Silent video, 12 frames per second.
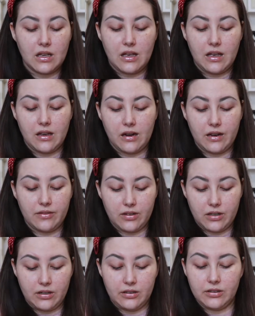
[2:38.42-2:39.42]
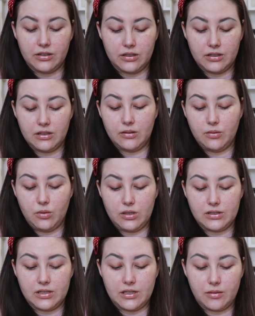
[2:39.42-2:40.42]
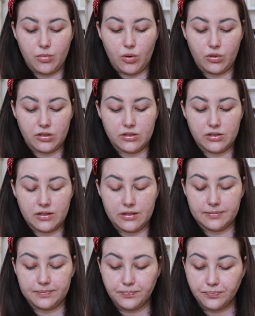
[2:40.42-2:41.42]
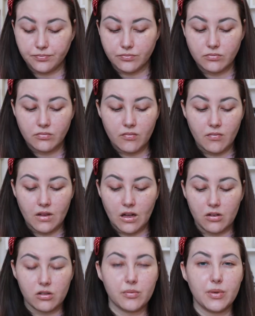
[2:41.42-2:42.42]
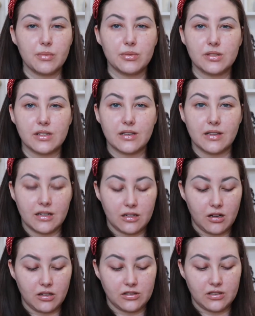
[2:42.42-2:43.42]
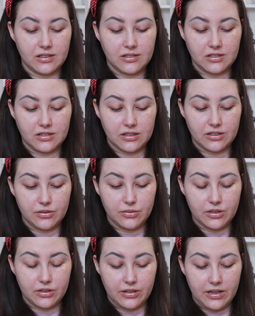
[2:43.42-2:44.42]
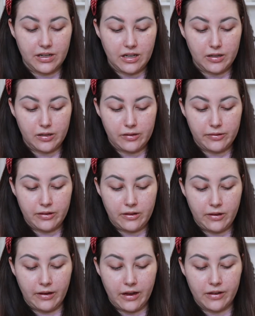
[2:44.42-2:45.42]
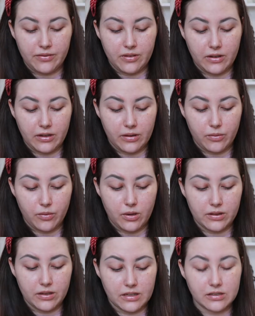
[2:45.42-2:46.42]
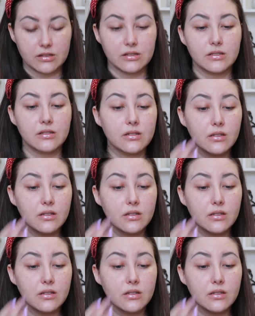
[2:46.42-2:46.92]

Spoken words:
and I have the color 110 Porcelain. A lot of people say that it oxidizes. I do agree. I have the one that's